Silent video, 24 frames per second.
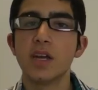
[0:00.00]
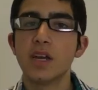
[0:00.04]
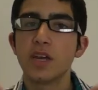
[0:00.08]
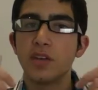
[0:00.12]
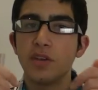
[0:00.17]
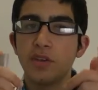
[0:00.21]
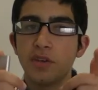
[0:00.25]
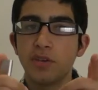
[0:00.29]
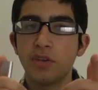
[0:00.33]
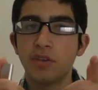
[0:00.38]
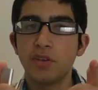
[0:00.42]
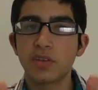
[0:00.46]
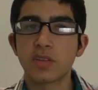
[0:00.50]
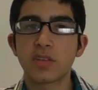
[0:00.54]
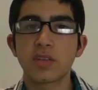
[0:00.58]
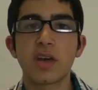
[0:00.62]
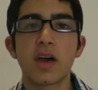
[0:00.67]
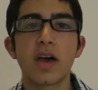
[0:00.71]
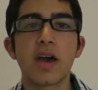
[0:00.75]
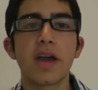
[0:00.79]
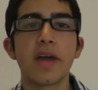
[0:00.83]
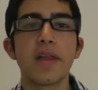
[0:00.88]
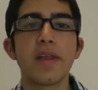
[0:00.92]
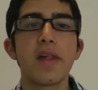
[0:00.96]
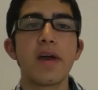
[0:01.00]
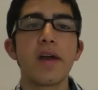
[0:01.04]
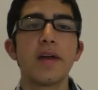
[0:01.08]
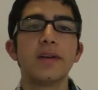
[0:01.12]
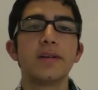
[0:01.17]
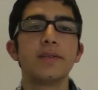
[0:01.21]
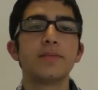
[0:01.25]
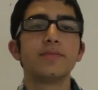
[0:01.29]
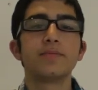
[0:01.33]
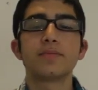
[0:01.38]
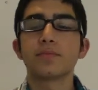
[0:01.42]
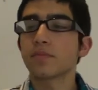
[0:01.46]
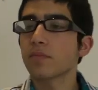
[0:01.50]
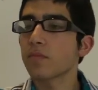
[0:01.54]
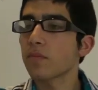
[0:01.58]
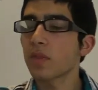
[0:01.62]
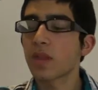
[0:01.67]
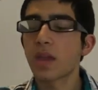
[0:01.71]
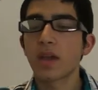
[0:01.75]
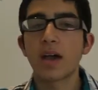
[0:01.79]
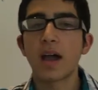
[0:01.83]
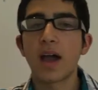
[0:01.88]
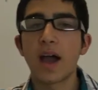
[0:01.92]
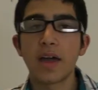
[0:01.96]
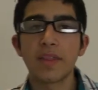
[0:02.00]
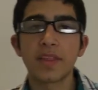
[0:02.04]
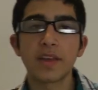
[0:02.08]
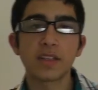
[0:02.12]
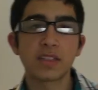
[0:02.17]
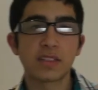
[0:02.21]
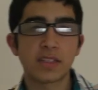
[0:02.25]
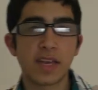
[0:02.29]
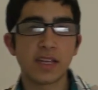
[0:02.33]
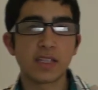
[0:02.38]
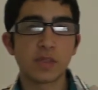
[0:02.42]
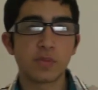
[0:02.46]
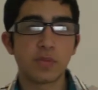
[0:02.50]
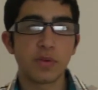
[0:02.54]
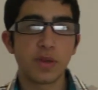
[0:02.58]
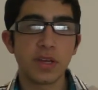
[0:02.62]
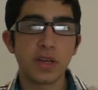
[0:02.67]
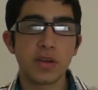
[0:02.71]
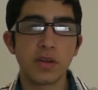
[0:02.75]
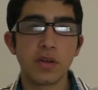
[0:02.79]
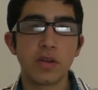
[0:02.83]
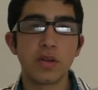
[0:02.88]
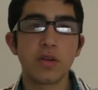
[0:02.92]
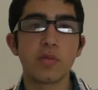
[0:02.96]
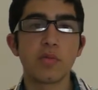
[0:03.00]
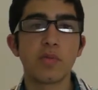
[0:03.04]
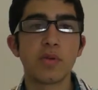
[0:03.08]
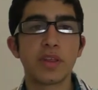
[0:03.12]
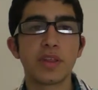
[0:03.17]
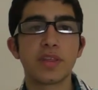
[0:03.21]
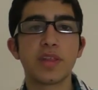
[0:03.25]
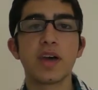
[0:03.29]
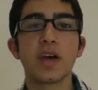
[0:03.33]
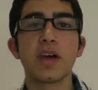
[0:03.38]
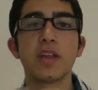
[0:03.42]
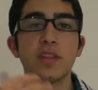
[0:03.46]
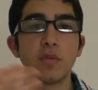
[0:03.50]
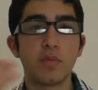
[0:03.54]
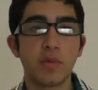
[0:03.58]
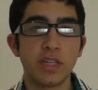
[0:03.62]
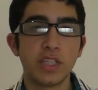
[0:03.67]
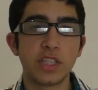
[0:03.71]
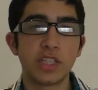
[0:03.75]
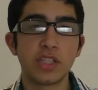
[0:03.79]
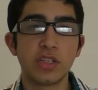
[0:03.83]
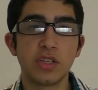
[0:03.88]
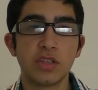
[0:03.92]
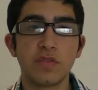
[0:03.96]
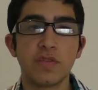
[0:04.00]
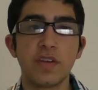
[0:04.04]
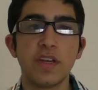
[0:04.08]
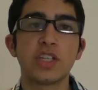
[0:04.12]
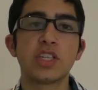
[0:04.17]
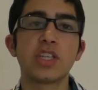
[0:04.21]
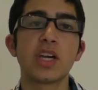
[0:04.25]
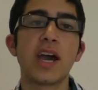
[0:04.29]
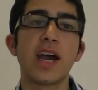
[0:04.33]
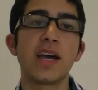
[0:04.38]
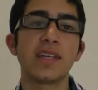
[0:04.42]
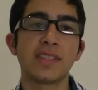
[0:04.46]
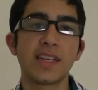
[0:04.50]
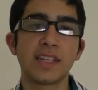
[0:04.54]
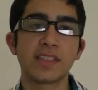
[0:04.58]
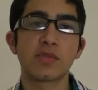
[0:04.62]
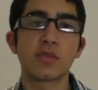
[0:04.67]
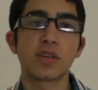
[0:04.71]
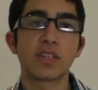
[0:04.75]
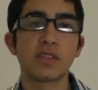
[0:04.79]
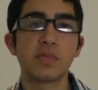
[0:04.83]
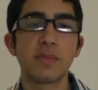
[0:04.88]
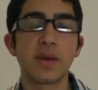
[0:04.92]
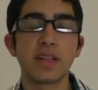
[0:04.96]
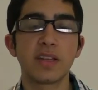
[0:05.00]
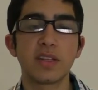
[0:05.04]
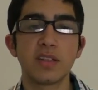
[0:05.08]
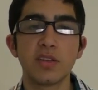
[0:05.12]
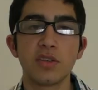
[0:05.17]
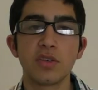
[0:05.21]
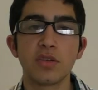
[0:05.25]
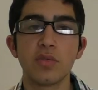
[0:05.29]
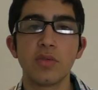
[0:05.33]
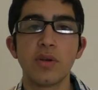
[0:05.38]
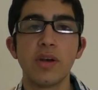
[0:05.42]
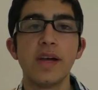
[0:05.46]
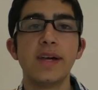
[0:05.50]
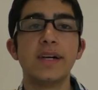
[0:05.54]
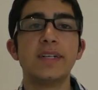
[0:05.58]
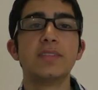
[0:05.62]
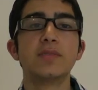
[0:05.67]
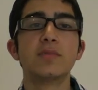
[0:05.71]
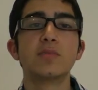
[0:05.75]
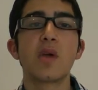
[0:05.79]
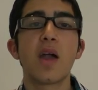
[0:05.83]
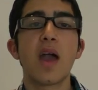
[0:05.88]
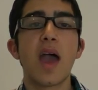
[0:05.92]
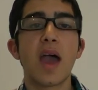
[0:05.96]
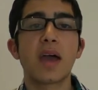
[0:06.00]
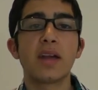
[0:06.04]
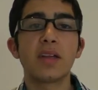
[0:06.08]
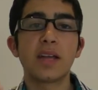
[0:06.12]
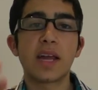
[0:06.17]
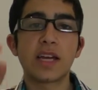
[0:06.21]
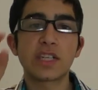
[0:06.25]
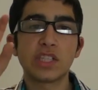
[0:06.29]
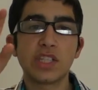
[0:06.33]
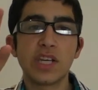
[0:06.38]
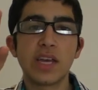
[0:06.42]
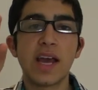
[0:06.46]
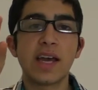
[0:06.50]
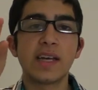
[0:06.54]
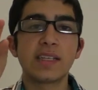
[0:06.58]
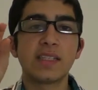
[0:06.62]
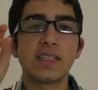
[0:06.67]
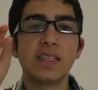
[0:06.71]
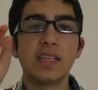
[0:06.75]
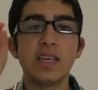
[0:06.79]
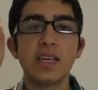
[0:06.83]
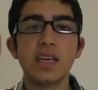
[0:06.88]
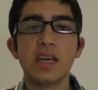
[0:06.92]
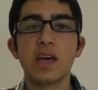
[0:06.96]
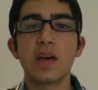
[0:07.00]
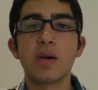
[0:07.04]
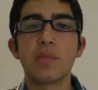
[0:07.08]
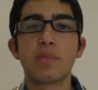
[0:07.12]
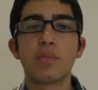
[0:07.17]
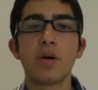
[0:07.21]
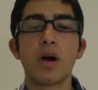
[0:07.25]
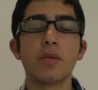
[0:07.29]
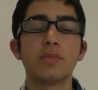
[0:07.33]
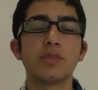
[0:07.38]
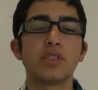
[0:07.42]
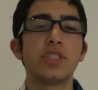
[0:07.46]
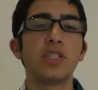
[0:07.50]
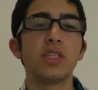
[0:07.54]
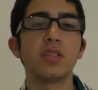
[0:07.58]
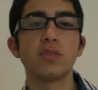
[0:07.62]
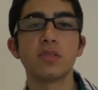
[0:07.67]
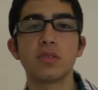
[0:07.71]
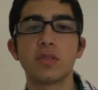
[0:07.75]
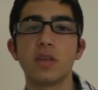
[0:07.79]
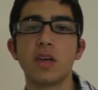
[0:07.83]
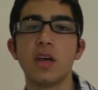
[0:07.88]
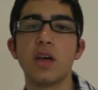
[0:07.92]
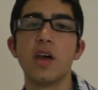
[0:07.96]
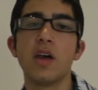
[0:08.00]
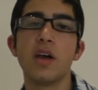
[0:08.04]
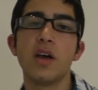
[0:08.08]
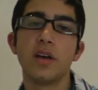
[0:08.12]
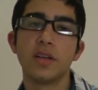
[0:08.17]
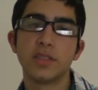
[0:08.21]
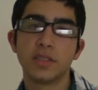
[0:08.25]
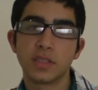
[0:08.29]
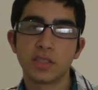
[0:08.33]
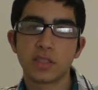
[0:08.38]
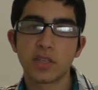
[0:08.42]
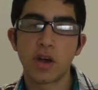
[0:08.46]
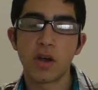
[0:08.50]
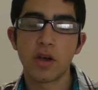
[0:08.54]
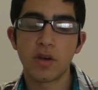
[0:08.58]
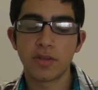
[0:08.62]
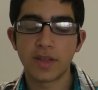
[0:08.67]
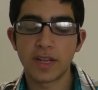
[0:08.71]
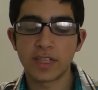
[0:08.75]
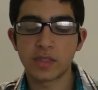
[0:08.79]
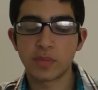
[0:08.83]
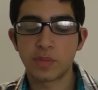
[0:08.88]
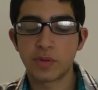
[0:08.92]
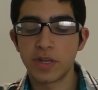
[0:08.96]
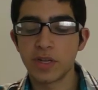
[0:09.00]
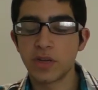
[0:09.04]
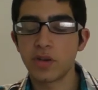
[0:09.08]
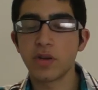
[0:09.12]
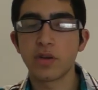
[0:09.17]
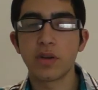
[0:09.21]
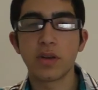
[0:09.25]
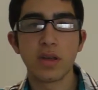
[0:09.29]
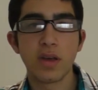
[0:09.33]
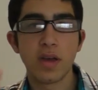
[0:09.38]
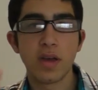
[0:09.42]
You decide. I think it sounds pretty good with the windshield feature, as that's what it's meant to do. And it actually has the pop shield, so that's pretty good.